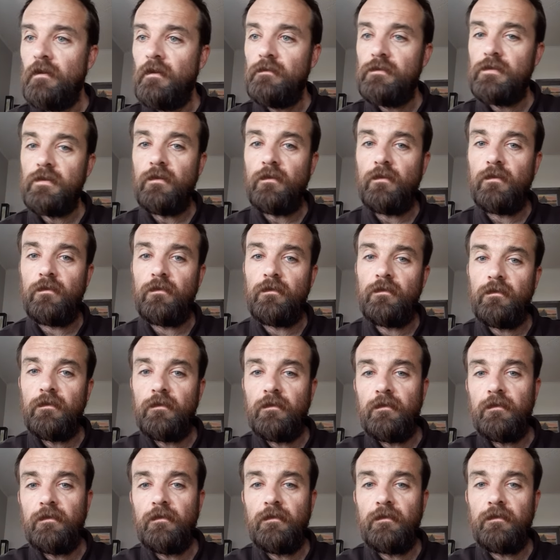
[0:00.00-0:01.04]
so
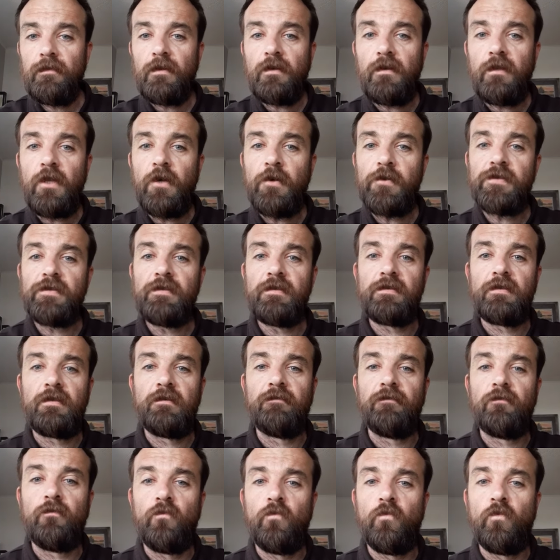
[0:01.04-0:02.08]
the closeness
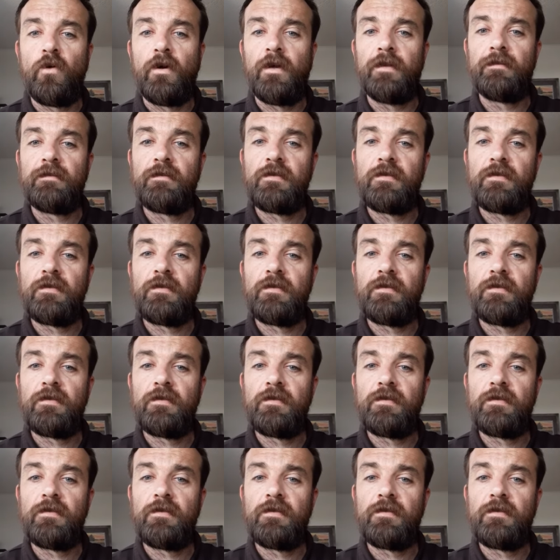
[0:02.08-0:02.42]
of one